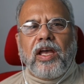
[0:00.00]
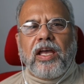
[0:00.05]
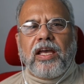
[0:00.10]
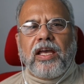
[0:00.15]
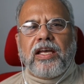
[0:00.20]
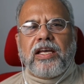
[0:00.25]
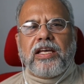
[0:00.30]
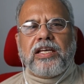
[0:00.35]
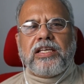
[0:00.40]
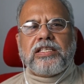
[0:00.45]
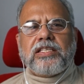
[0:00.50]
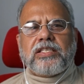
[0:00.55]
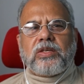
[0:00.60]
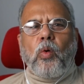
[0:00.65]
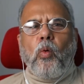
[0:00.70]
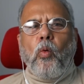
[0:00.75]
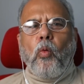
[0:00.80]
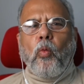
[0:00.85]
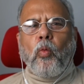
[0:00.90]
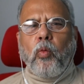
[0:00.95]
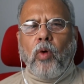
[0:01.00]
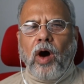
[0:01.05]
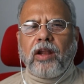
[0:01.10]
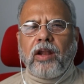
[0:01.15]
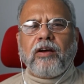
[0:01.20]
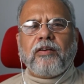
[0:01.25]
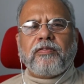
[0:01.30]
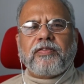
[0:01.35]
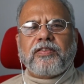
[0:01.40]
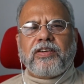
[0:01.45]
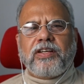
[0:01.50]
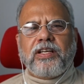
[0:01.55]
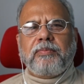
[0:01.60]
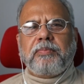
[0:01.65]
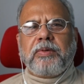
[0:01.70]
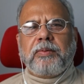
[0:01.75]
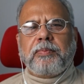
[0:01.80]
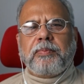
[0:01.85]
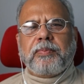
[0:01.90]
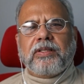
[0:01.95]
He's one of three
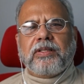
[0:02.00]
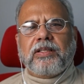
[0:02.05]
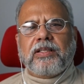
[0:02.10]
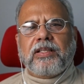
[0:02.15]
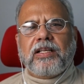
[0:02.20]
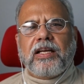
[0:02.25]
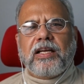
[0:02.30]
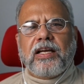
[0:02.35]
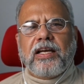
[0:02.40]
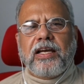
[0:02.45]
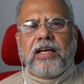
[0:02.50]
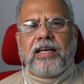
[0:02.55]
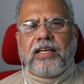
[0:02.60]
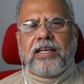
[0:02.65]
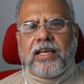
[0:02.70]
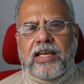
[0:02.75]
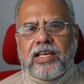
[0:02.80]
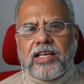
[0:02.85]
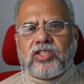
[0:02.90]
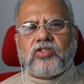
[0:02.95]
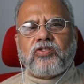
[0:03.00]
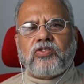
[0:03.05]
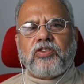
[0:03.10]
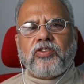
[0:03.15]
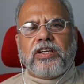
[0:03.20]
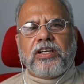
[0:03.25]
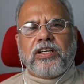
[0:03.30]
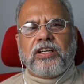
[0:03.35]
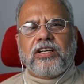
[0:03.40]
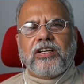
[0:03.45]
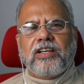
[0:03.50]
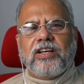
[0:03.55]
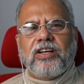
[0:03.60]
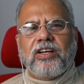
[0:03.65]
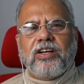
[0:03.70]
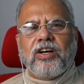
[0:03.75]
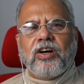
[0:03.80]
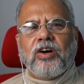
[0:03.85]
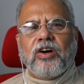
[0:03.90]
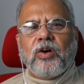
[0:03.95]
people in history
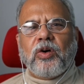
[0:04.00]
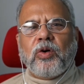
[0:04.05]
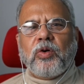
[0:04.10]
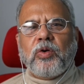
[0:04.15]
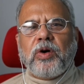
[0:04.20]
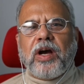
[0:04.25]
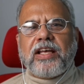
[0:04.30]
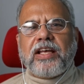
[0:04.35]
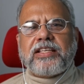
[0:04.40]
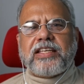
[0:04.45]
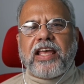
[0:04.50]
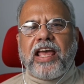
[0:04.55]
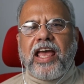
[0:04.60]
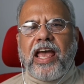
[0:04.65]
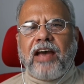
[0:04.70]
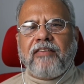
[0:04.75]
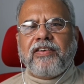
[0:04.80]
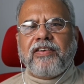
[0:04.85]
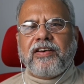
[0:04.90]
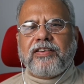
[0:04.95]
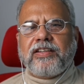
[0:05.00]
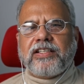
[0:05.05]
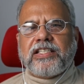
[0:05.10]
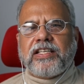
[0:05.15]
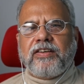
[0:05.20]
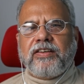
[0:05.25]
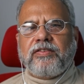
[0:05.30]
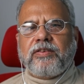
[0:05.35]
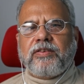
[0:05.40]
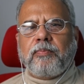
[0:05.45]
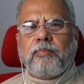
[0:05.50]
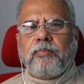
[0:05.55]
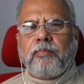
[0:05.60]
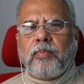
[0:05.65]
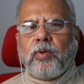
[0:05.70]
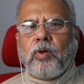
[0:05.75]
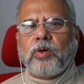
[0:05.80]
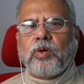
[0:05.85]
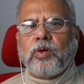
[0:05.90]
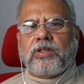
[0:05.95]
who has ever received
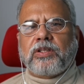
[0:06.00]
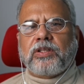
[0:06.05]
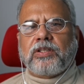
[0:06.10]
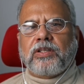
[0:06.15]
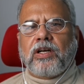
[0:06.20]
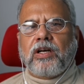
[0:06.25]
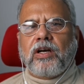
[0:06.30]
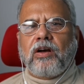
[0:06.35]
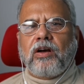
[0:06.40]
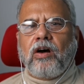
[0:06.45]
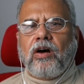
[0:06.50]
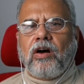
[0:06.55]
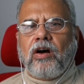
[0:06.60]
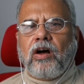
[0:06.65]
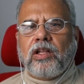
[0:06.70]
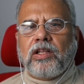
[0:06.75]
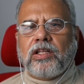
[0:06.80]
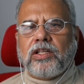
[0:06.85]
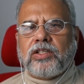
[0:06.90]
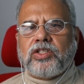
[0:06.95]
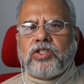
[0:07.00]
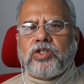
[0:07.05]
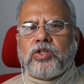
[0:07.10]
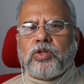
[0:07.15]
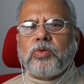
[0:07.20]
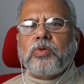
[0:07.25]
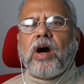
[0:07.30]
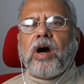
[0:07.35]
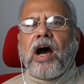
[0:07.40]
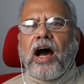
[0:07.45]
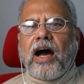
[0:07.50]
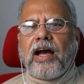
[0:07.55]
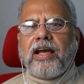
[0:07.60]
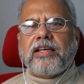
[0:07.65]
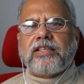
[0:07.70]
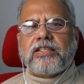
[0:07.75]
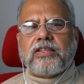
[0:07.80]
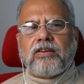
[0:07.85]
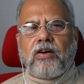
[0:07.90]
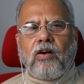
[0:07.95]
both the two
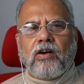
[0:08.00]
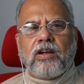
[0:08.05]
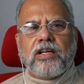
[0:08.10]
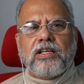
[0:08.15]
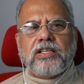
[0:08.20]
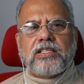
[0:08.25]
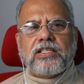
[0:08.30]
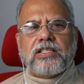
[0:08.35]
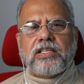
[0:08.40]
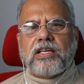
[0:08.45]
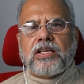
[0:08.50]
highest honors